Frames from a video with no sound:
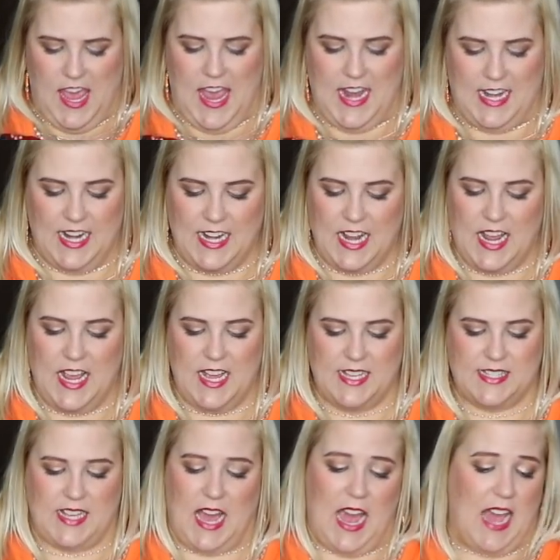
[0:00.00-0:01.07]
And it
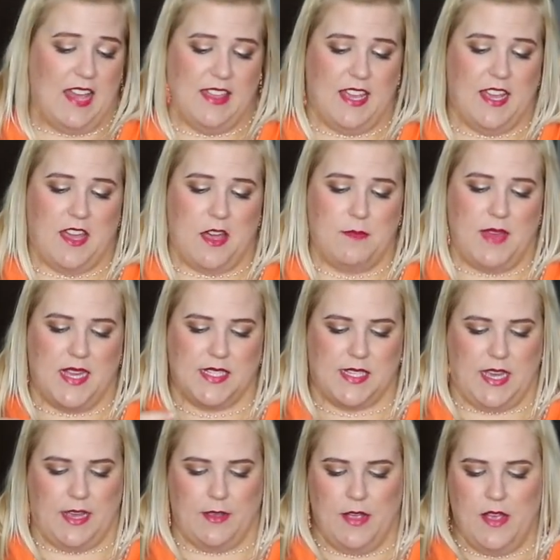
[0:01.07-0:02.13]
is, I think,
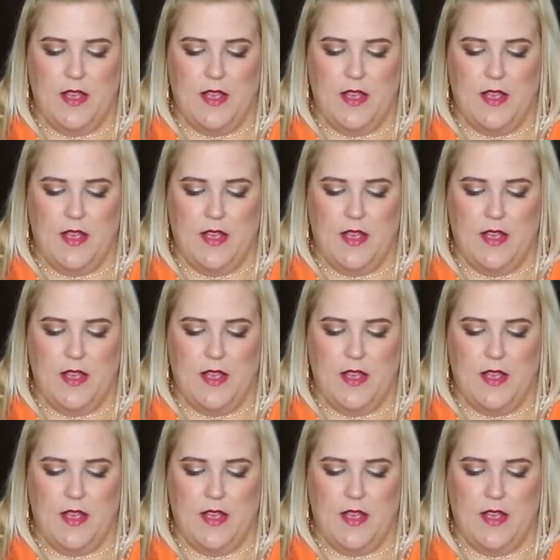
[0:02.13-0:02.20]
amazing.